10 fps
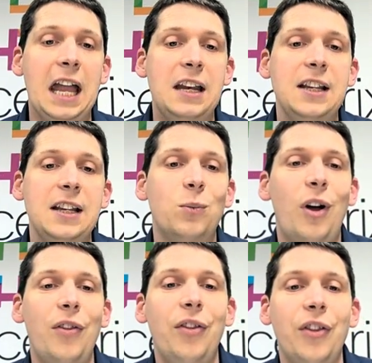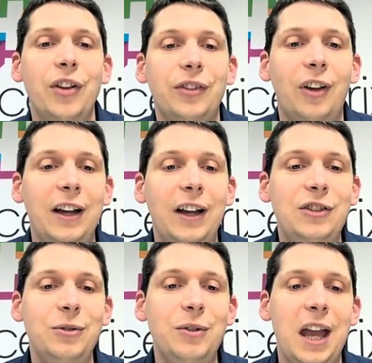and it's one that I
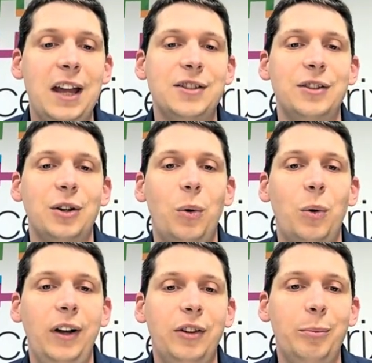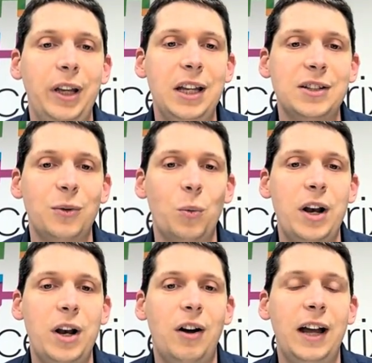do get quite a bit
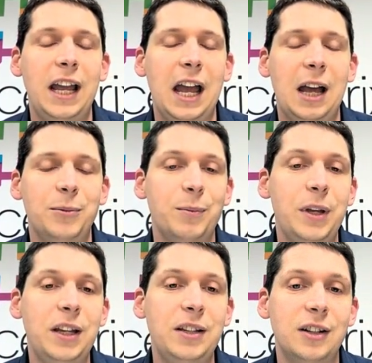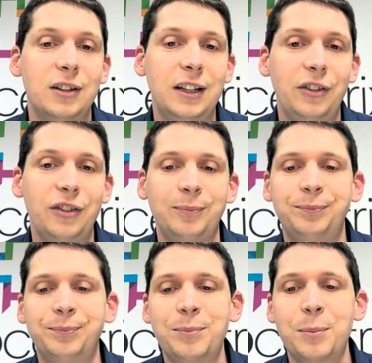when I am speaking to clients.
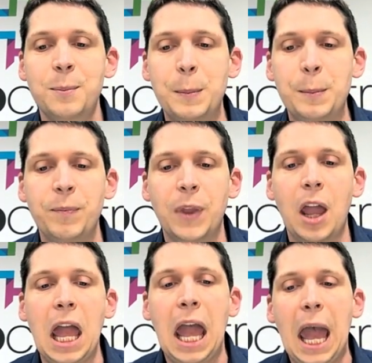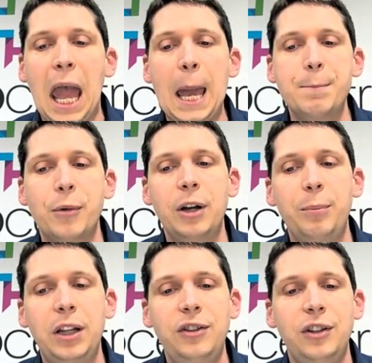In my
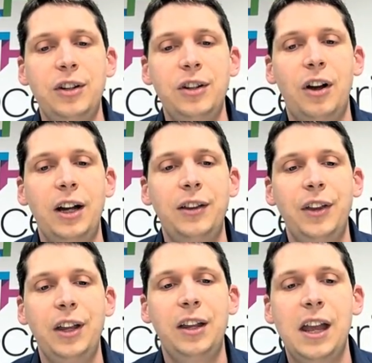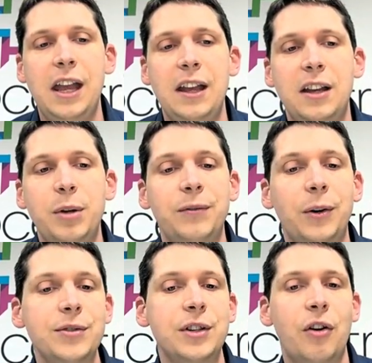opinion, I think it could be a
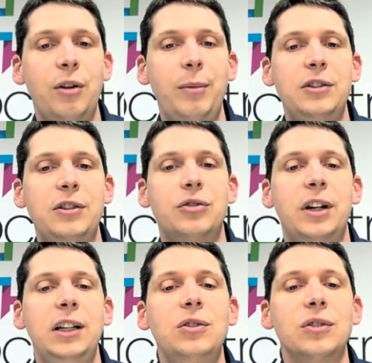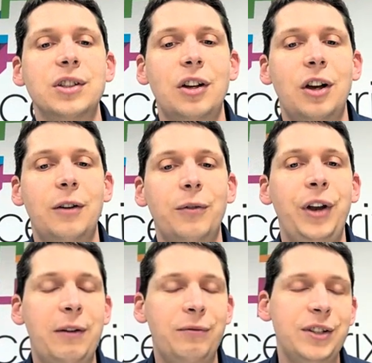false economy to train your staff
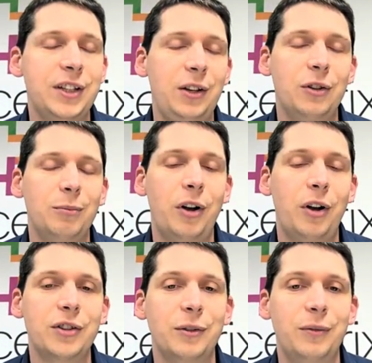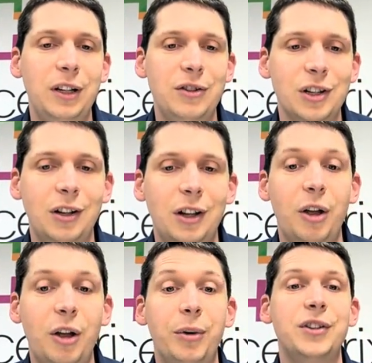on every single Microsoft feature
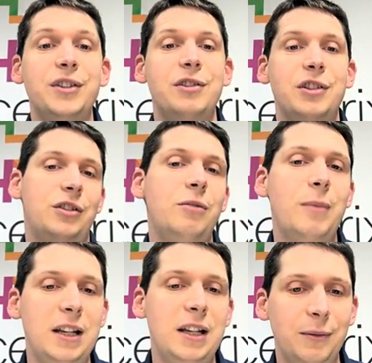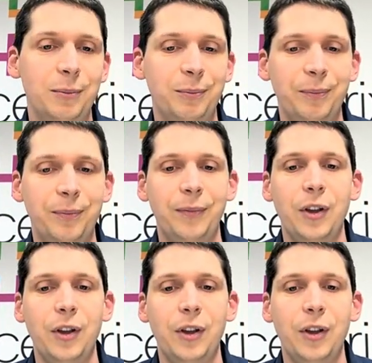because there are just too many of them.